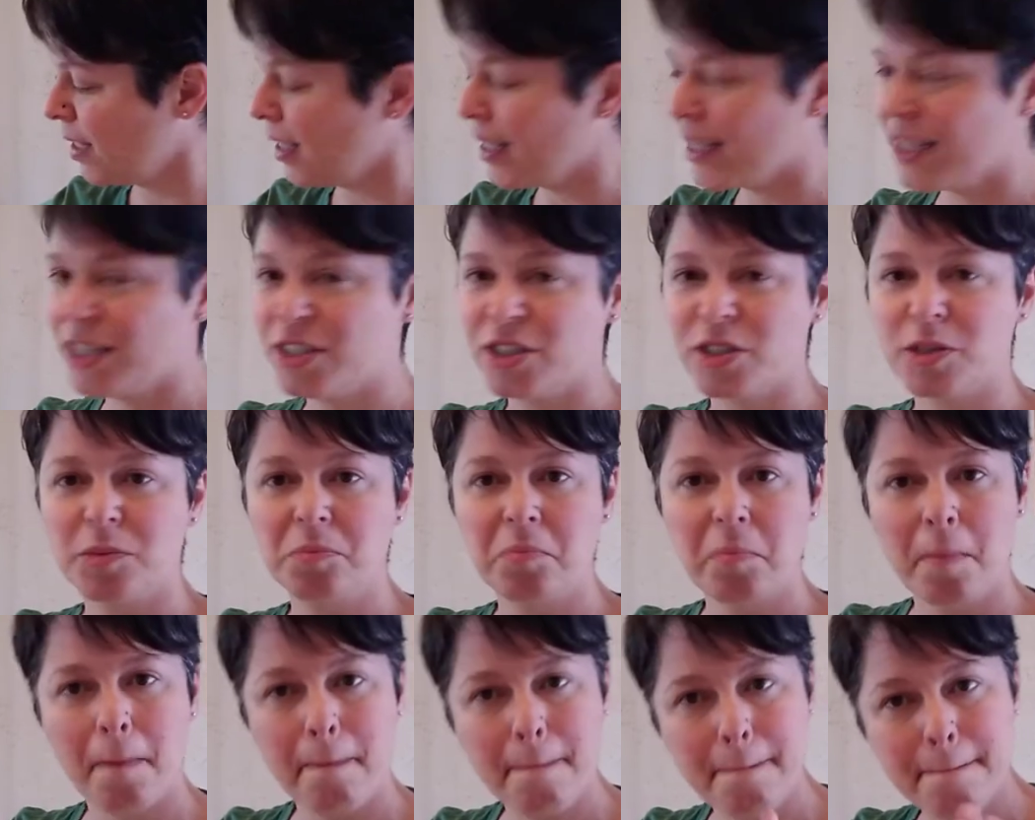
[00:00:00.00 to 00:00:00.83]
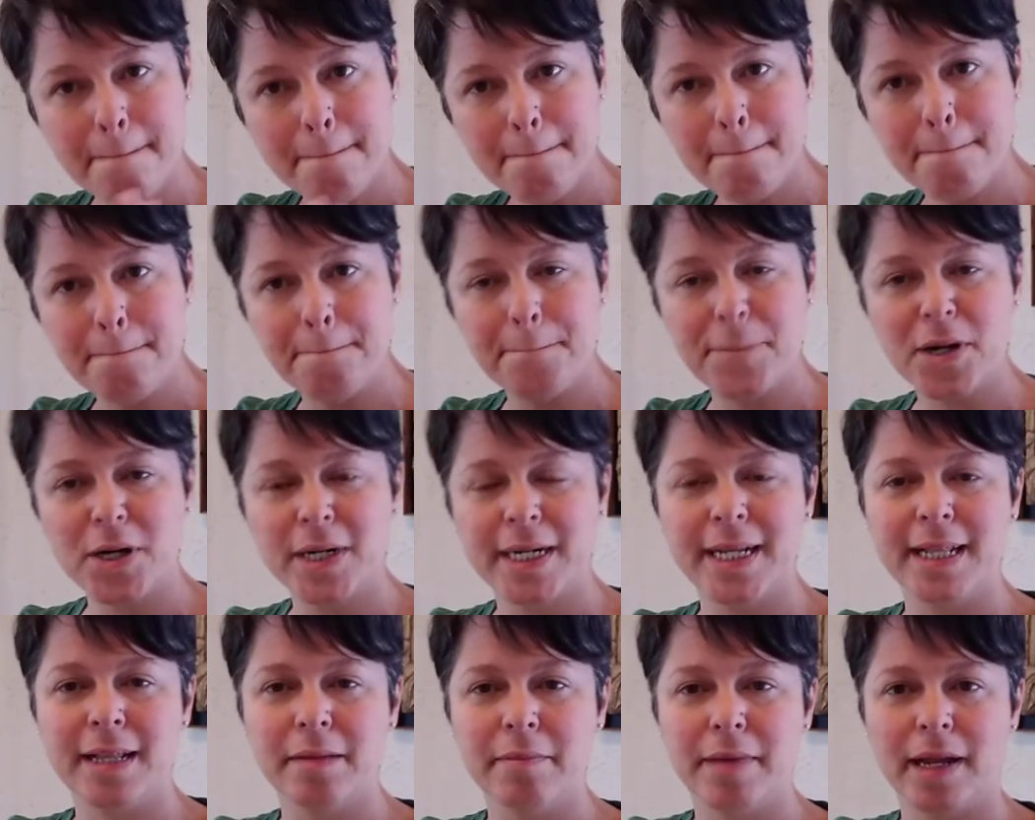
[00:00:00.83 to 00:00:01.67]
And just
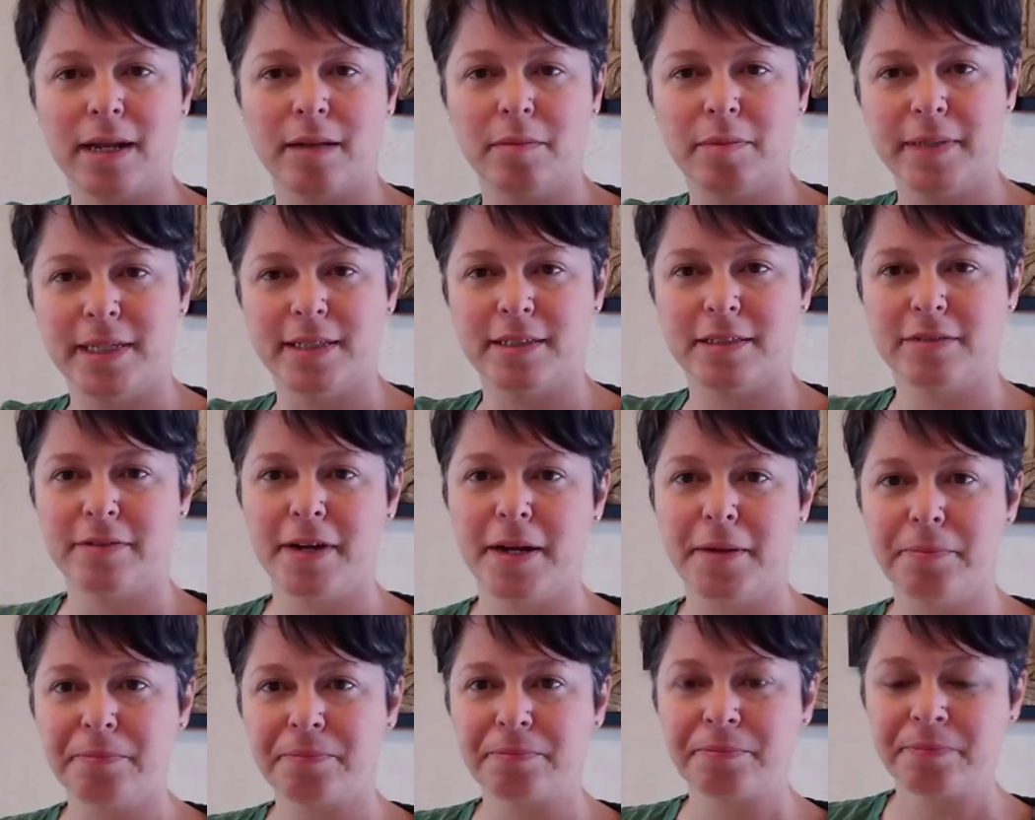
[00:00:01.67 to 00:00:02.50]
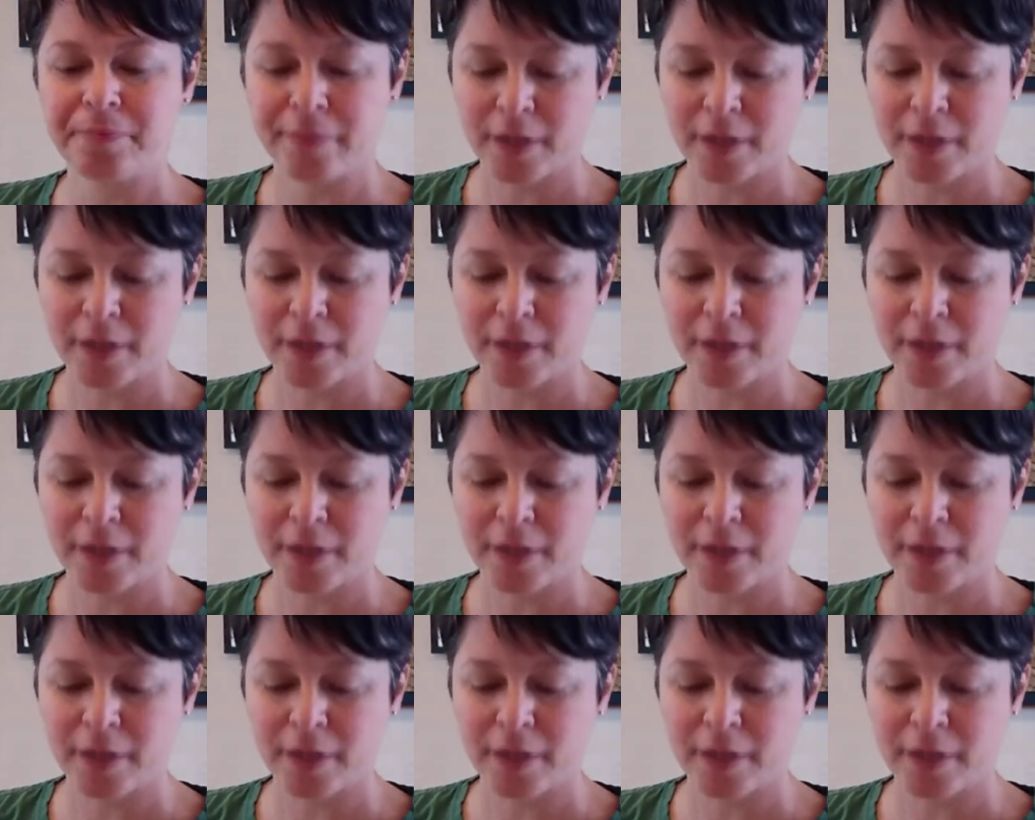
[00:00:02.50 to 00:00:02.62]
burn in the metal piece, right?